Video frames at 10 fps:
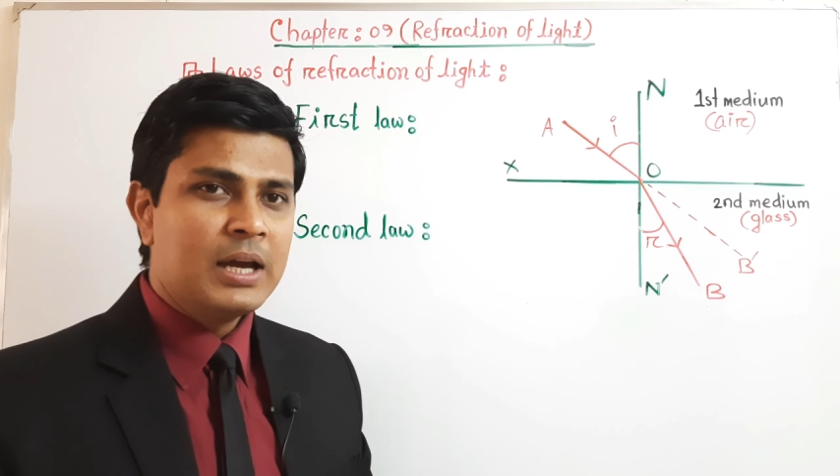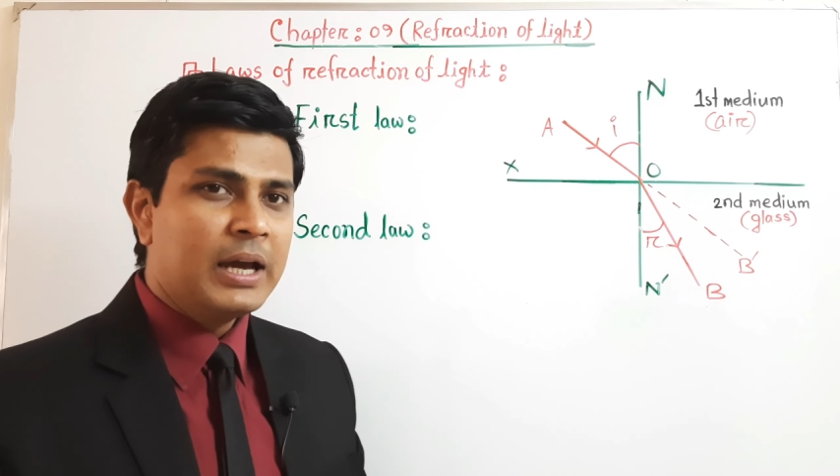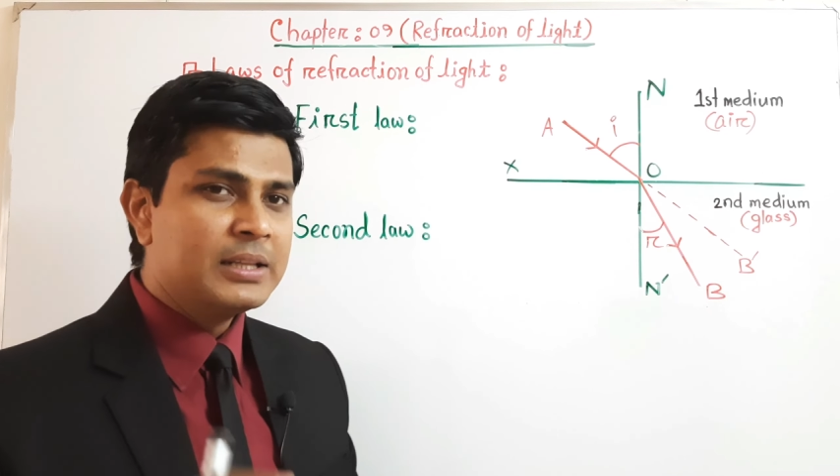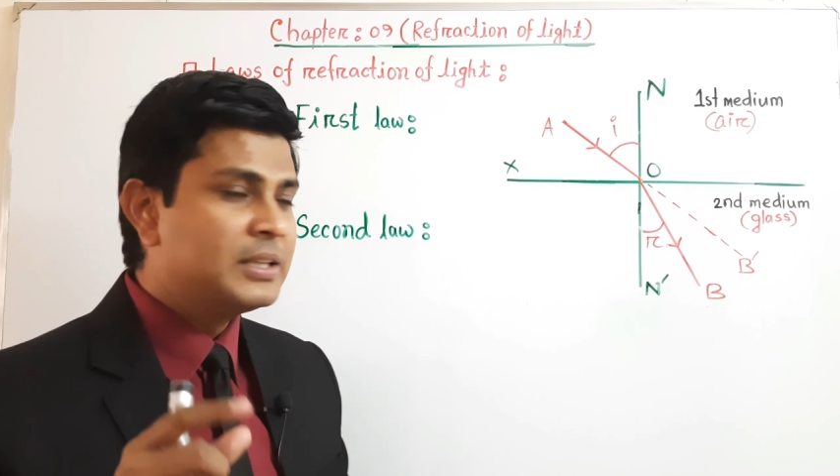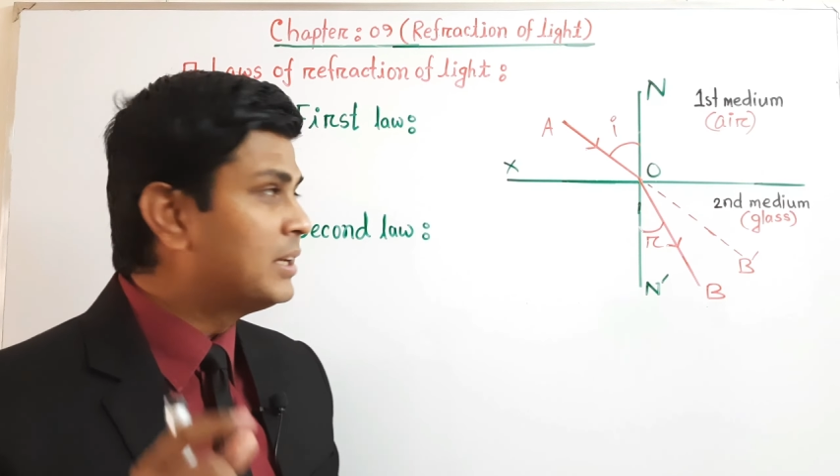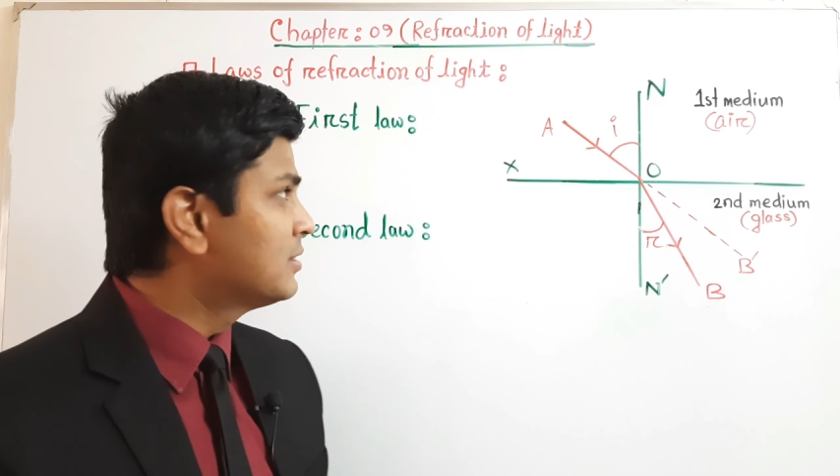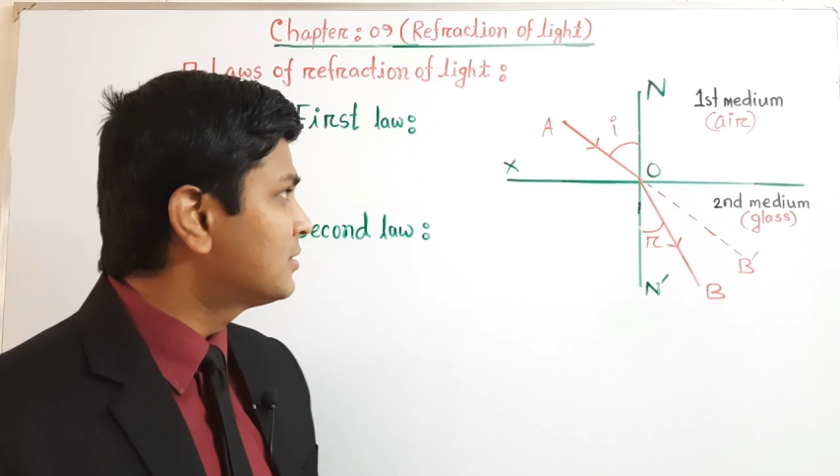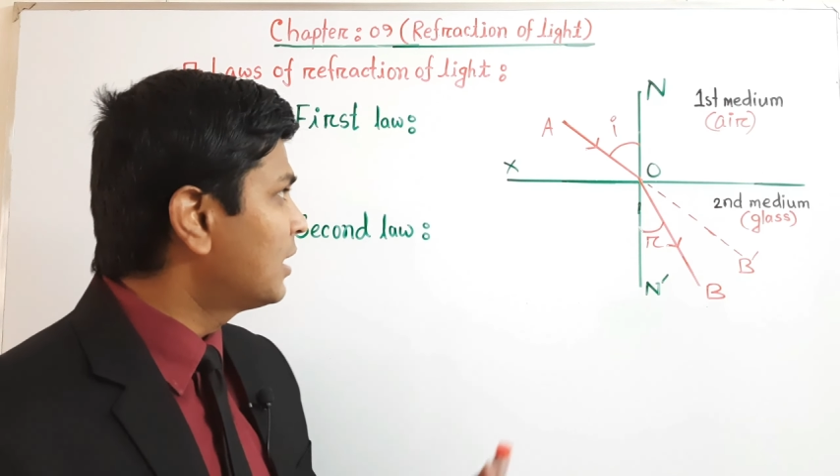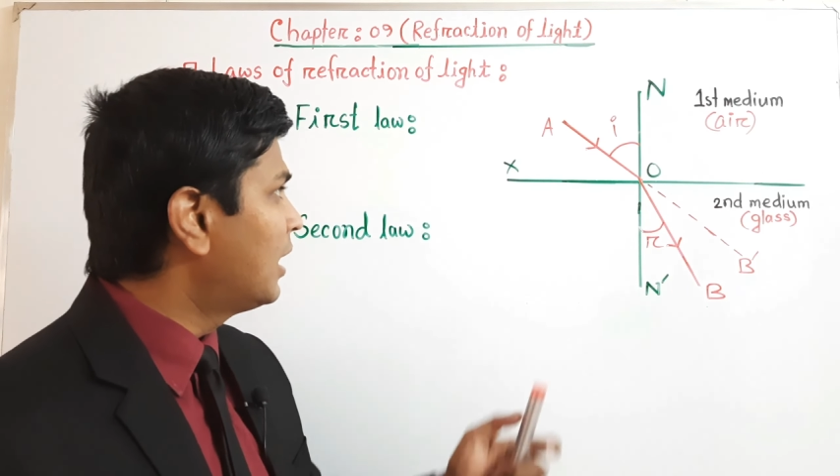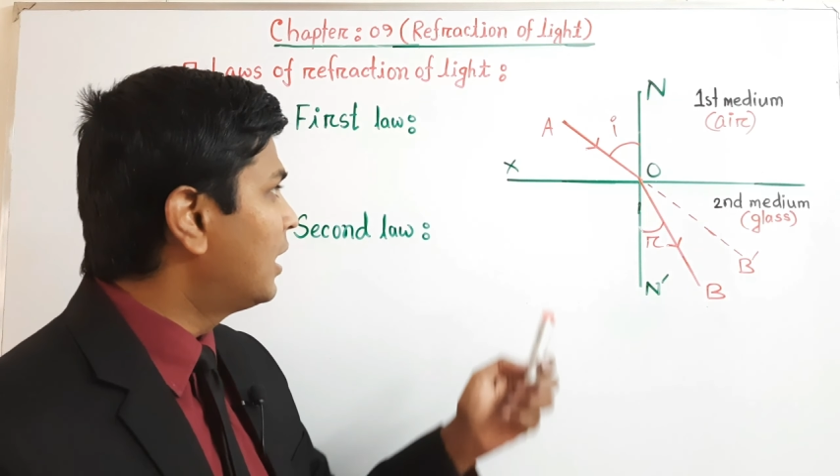and these
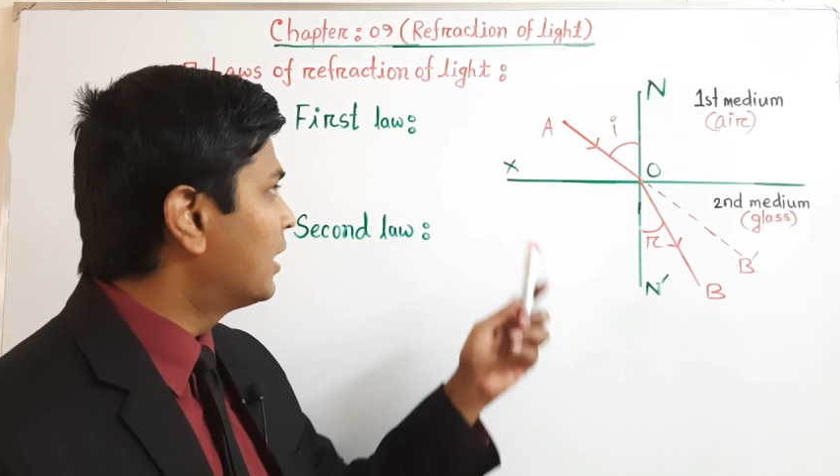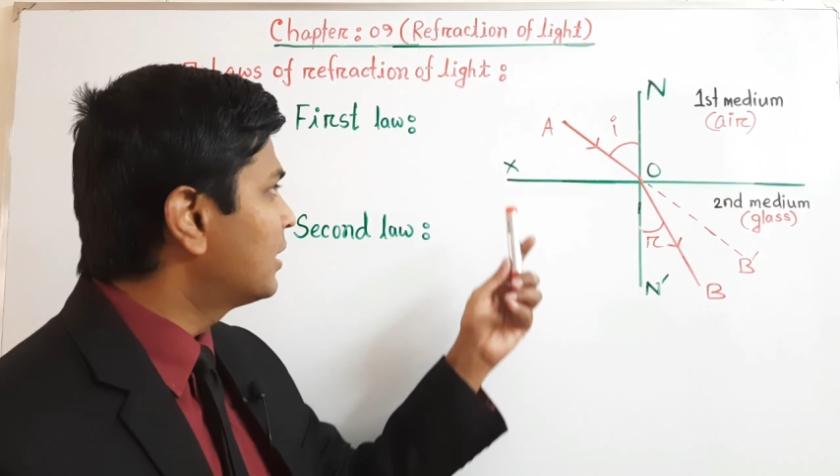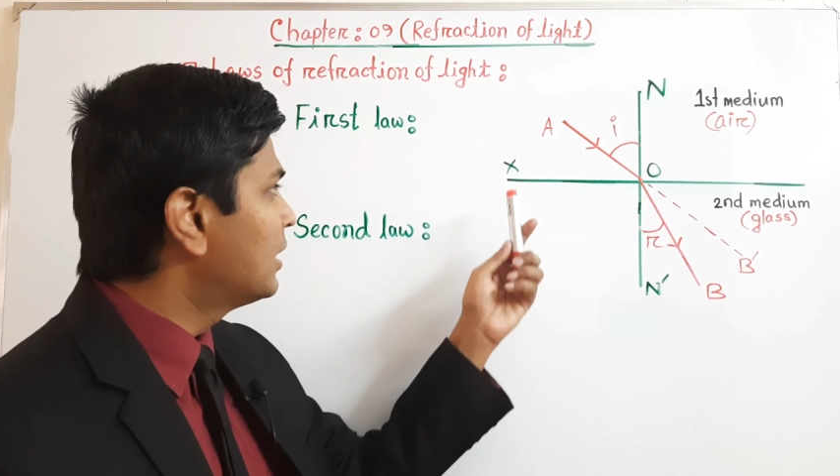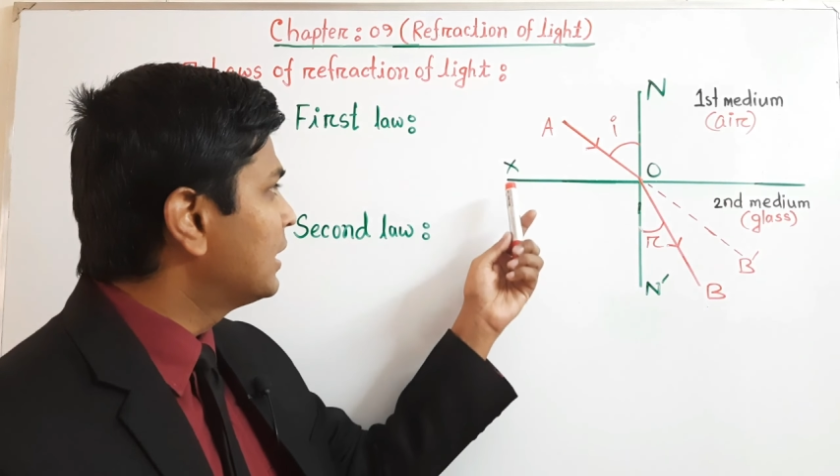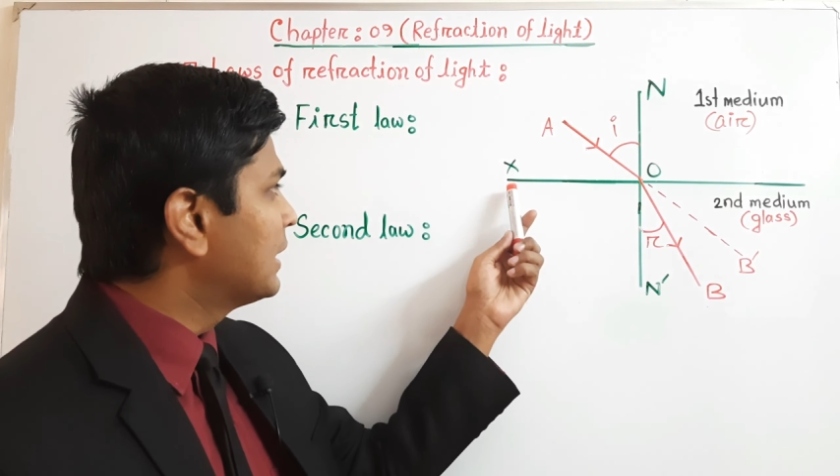are